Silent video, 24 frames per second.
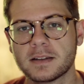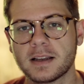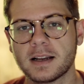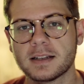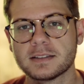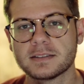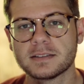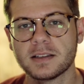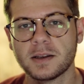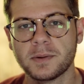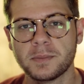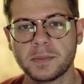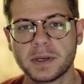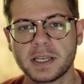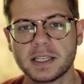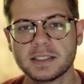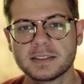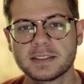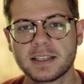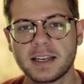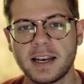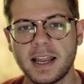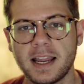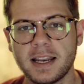Got something
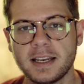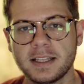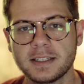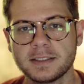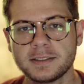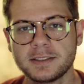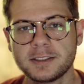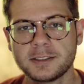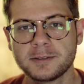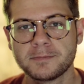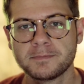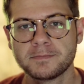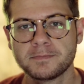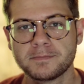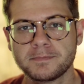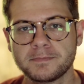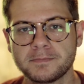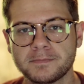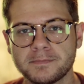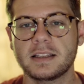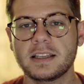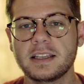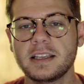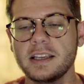against Canadians?
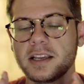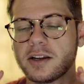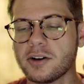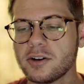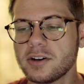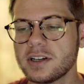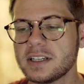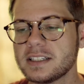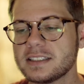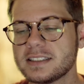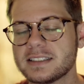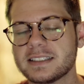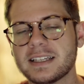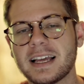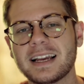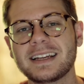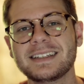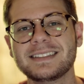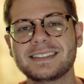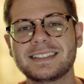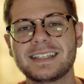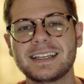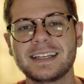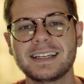The year is
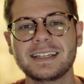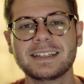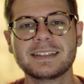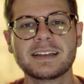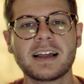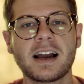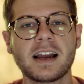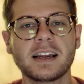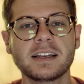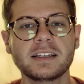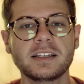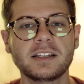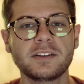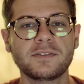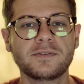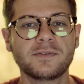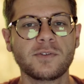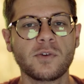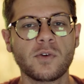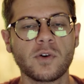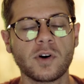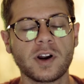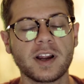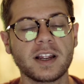
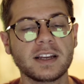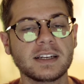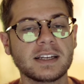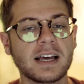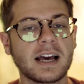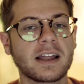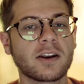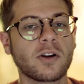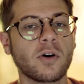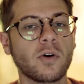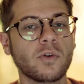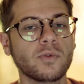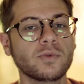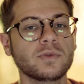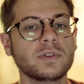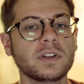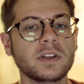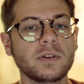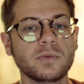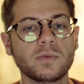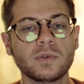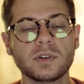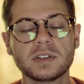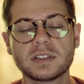1994, and not
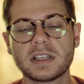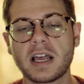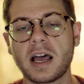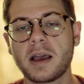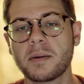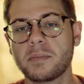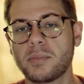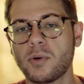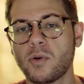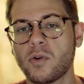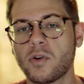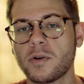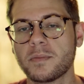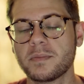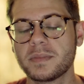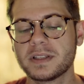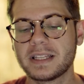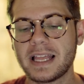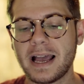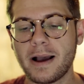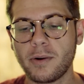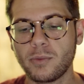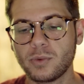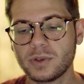only was I born,
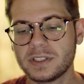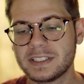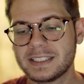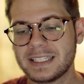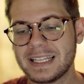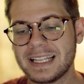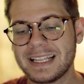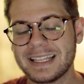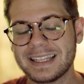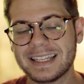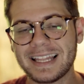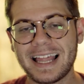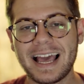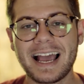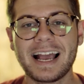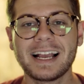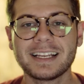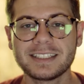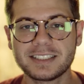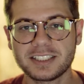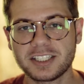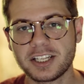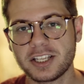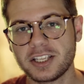but that was the
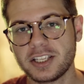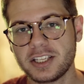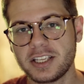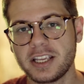last